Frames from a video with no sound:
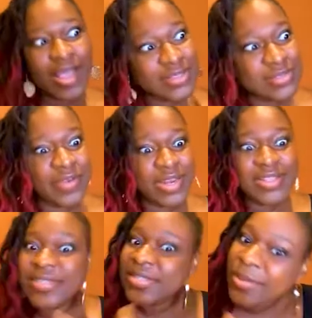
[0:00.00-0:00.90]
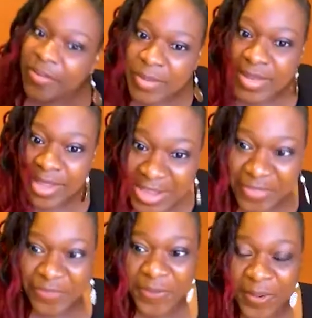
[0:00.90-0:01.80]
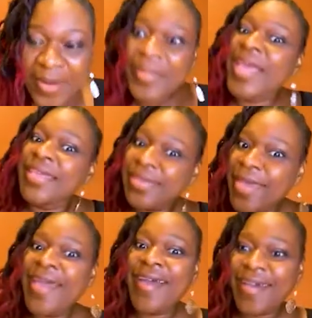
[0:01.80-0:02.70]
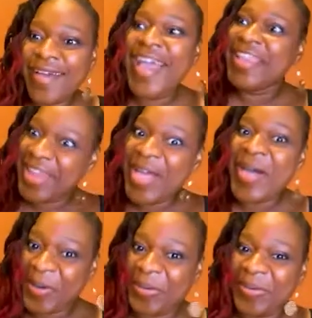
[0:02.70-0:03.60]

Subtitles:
Cerinena, this is what I've been looking for. I'm like, yeah, I know.